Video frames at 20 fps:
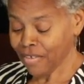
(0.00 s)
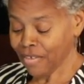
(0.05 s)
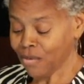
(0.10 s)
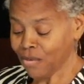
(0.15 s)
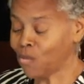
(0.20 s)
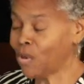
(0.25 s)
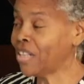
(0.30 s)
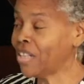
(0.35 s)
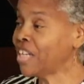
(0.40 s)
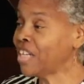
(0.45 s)

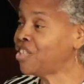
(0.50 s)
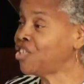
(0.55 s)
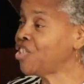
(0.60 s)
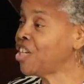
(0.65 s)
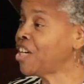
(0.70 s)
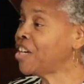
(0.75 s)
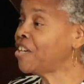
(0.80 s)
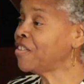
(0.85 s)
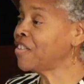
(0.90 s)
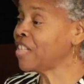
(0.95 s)
where they
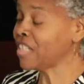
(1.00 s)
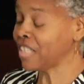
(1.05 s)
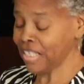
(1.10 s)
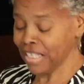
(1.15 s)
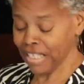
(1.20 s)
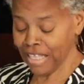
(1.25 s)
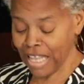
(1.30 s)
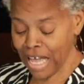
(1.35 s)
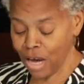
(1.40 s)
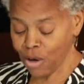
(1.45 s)
shared this
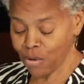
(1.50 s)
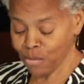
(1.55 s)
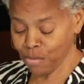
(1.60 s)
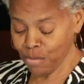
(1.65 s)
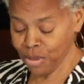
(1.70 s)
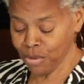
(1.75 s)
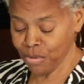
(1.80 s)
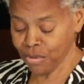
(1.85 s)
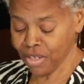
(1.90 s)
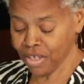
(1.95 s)
loud
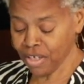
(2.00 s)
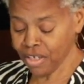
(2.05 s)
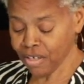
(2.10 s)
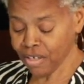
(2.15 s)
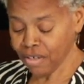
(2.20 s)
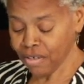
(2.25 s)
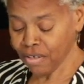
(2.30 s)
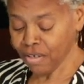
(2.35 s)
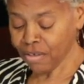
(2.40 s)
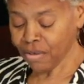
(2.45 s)
music
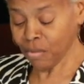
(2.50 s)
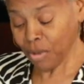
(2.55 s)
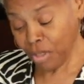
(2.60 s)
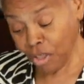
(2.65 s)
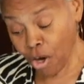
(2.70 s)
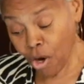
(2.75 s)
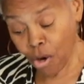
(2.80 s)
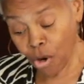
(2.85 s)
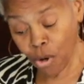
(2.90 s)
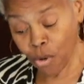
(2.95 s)
with the
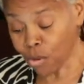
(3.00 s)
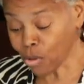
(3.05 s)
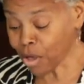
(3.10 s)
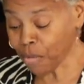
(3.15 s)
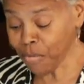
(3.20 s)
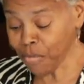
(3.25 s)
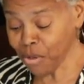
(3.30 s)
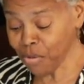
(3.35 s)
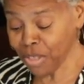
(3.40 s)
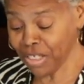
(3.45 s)
whole
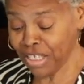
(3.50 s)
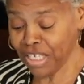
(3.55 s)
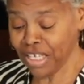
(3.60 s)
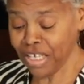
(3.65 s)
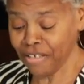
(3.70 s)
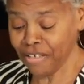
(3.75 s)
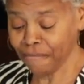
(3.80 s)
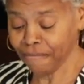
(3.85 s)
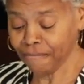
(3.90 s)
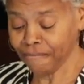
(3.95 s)
community?